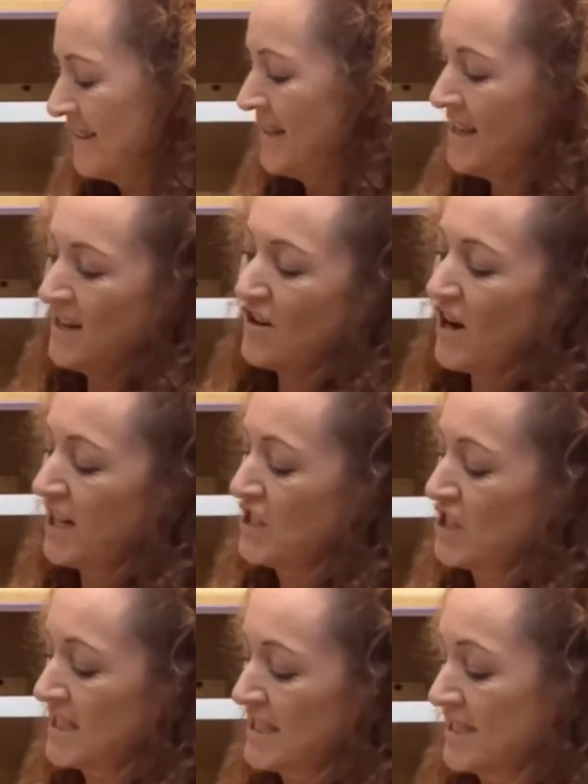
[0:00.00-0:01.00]
and I can
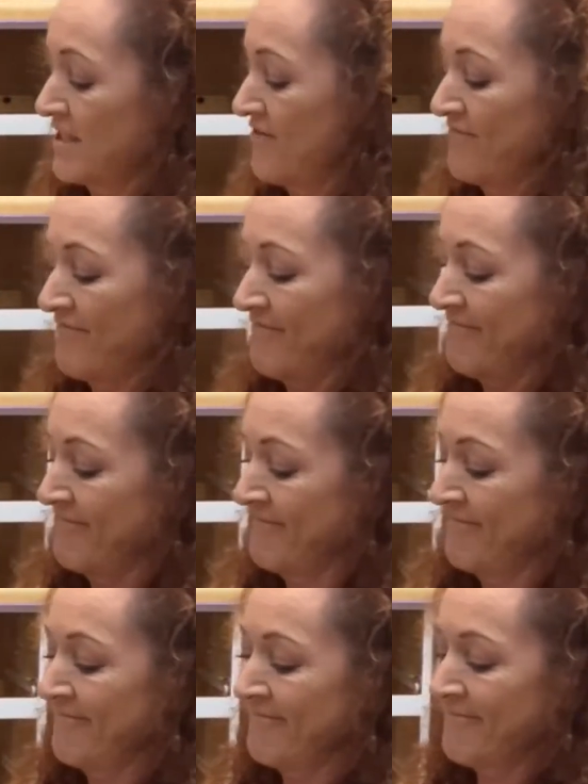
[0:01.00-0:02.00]
just
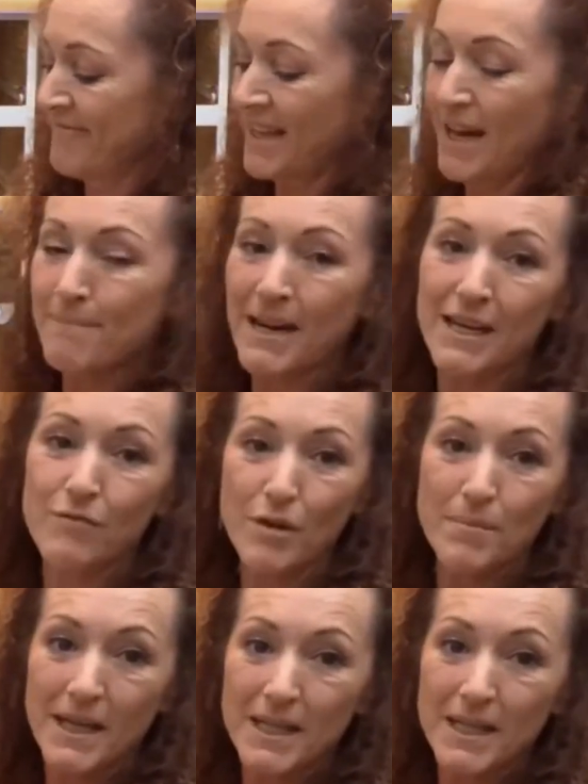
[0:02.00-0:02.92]
come back and repeat the